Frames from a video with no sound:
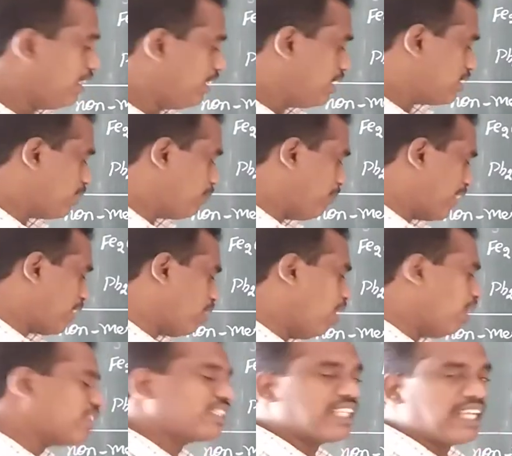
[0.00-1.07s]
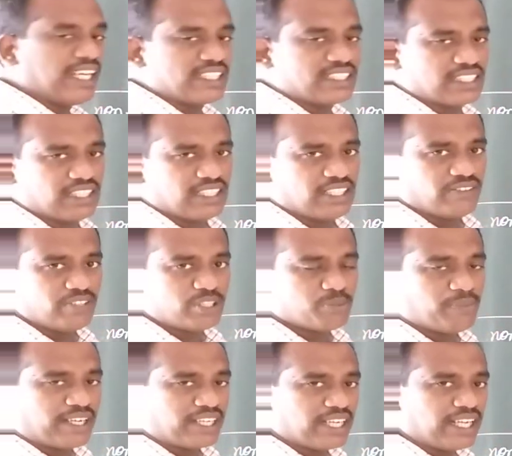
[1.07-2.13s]
Some metal oxides in which
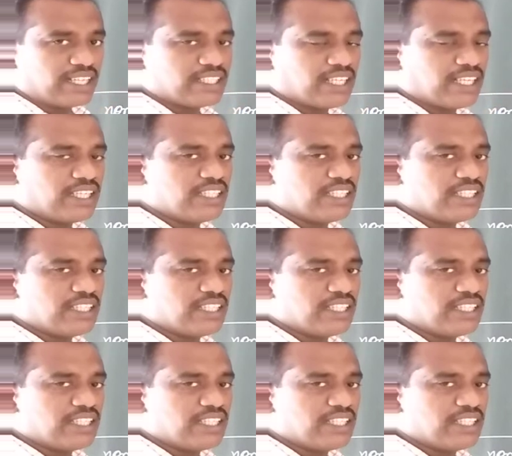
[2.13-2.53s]
metal occurring